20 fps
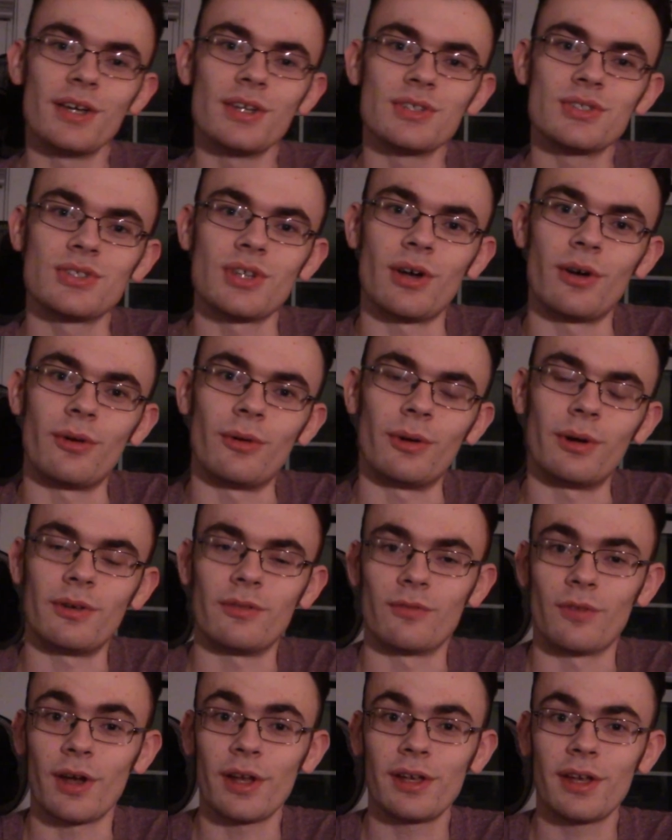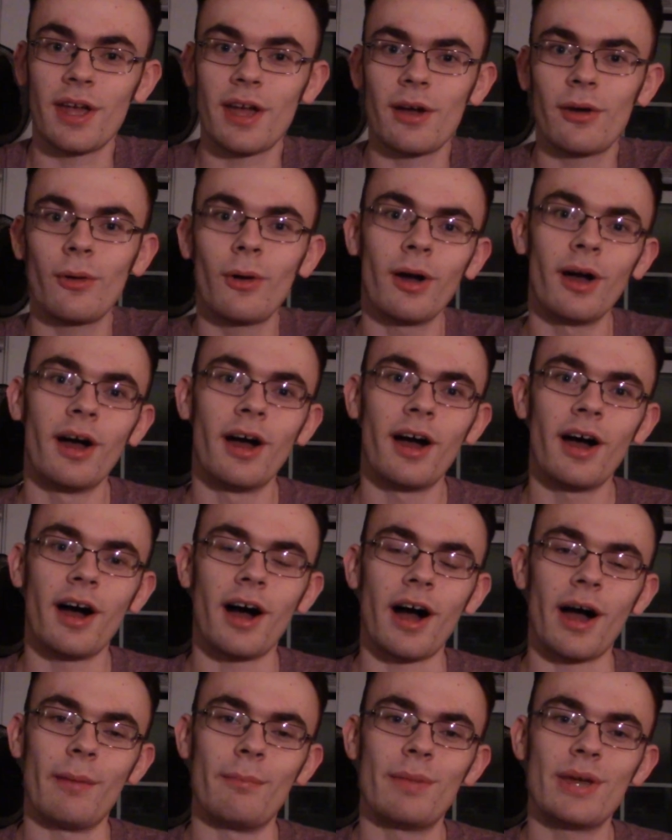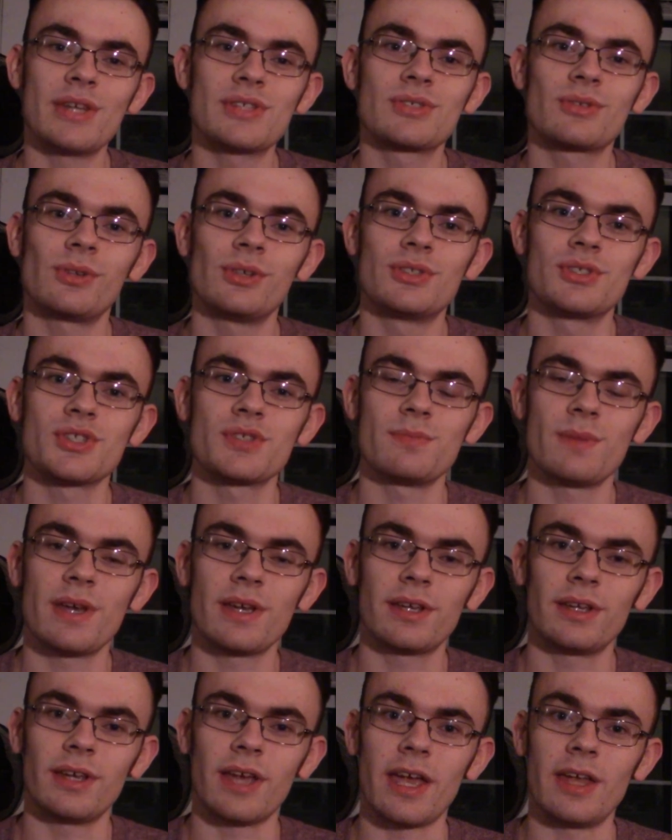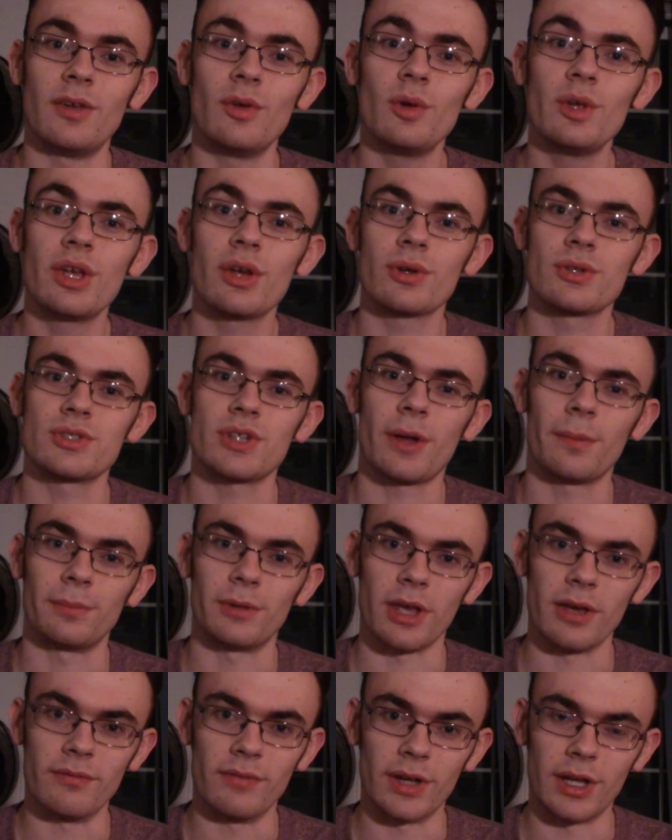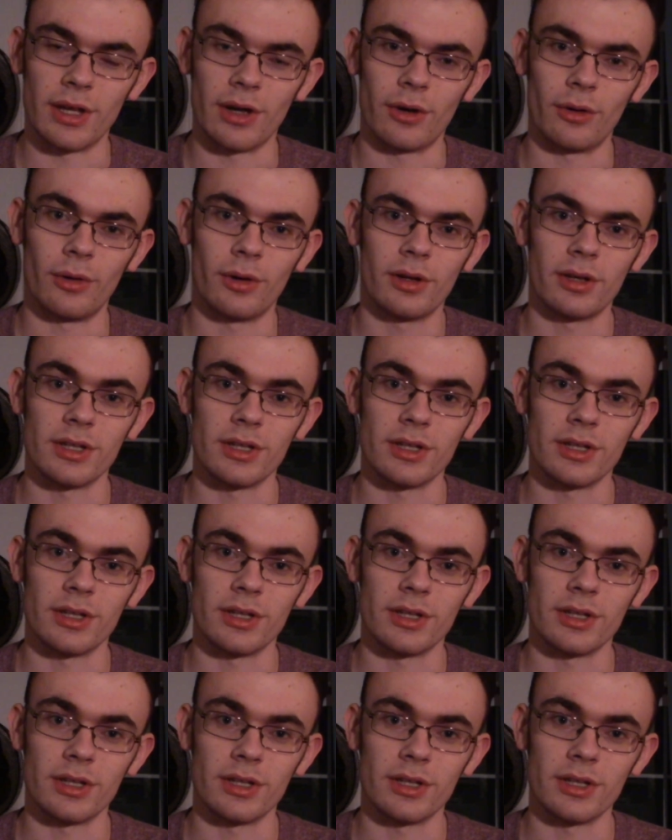So, right now, I'm basically just making a New Year's update video.